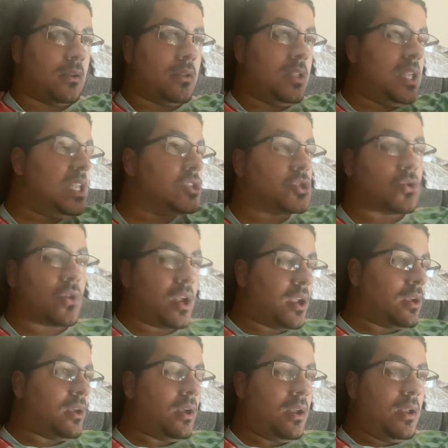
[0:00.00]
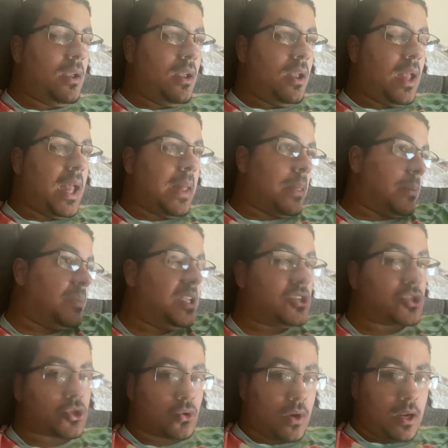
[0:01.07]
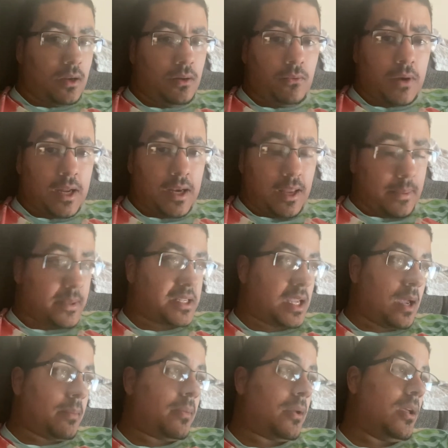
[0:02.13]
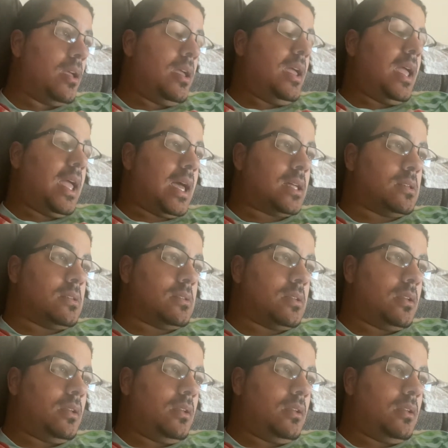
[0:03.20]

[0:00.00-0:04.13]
E string and the B string right at the top, and